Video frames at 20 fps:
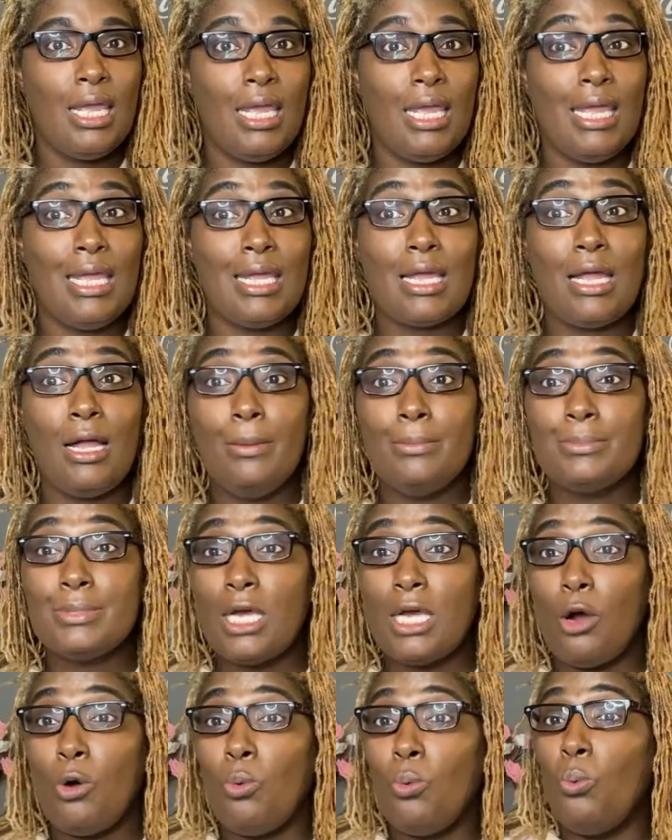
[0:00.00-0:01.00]
it comes
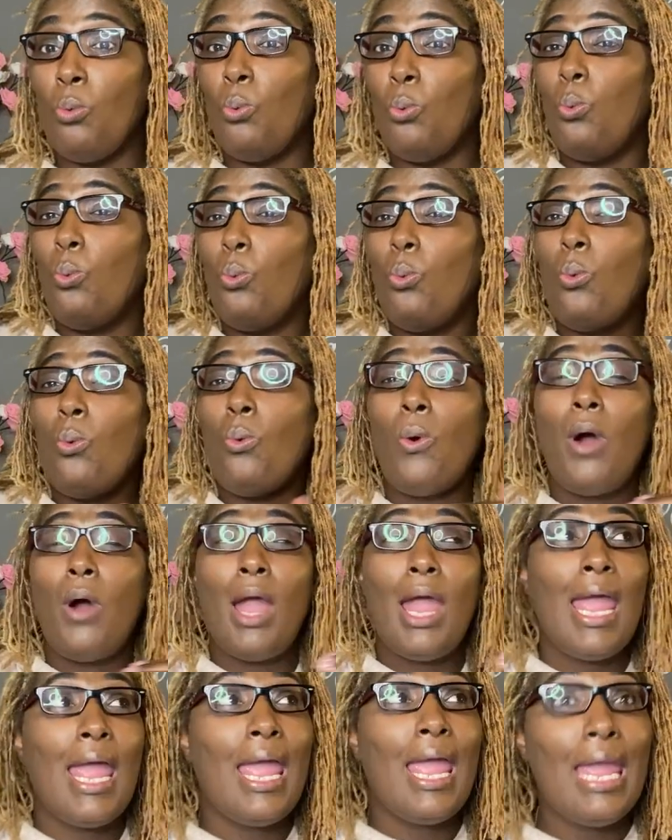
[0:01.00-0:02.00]
out
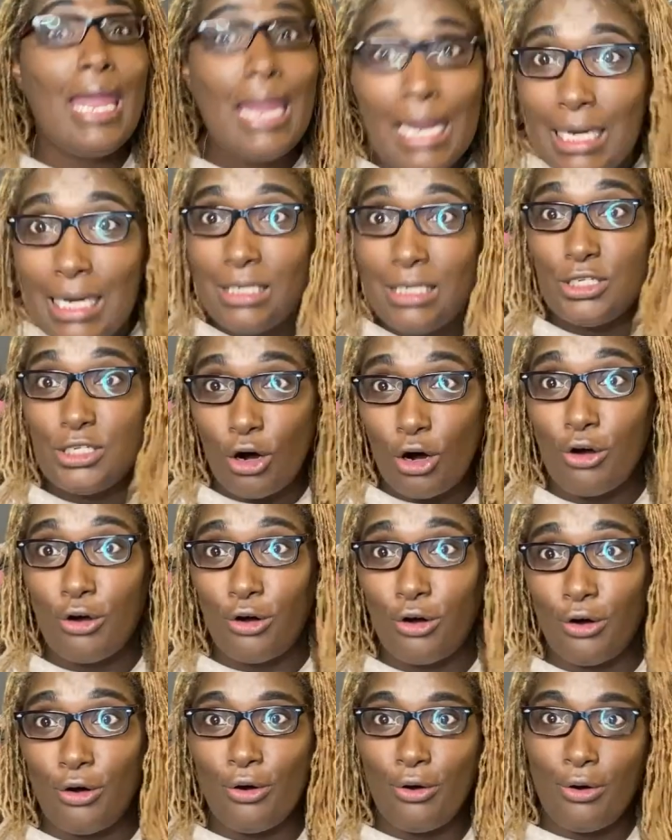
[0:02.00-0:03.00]
way
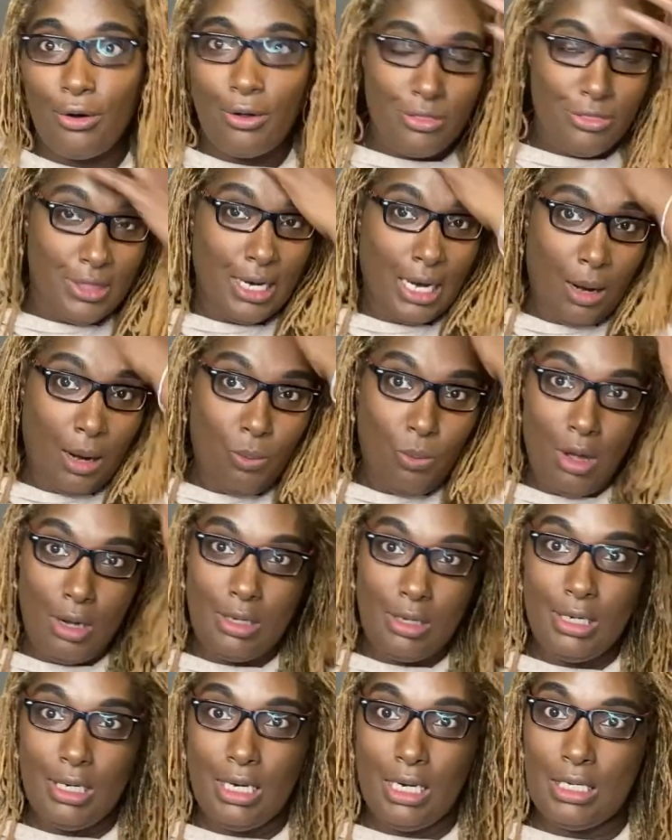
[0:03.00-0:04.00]
darker than I
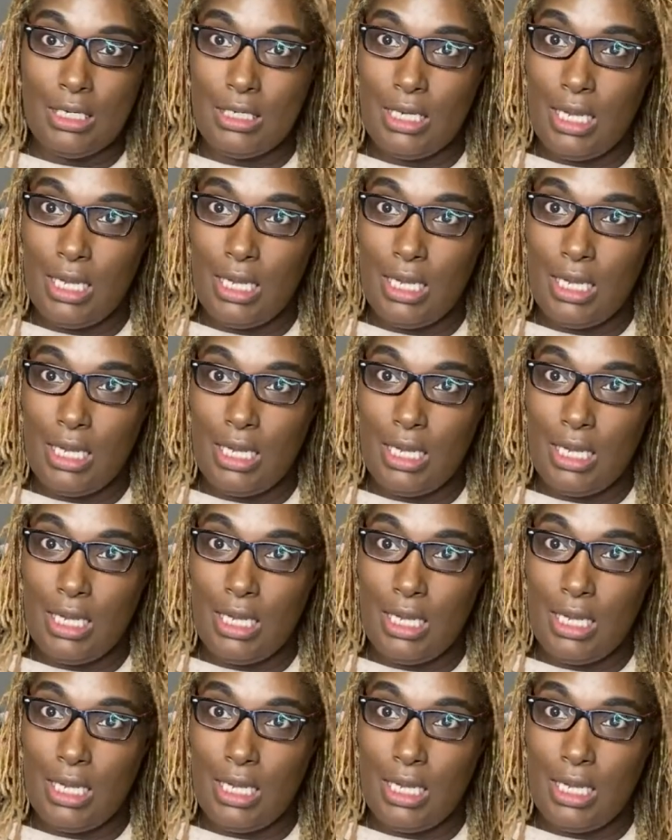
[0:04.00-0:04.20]
wanted it.